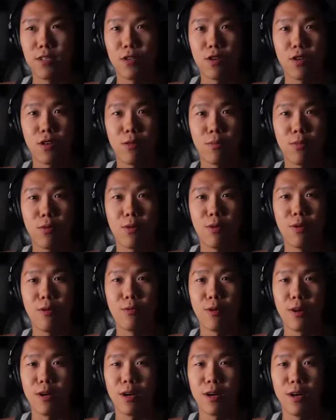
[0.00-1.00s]
That's what it
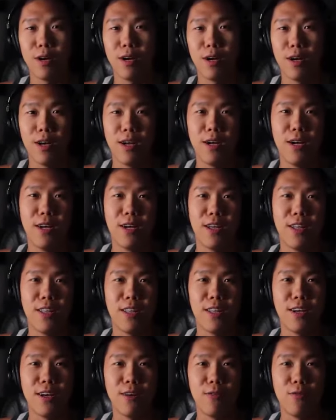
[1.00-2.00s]
is like uh, wielding
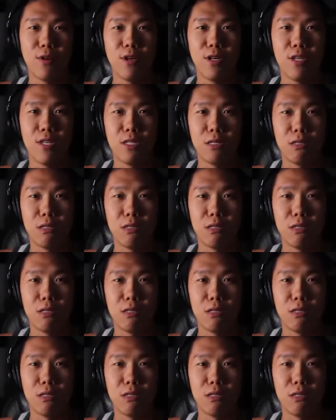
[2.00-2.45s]
this guy.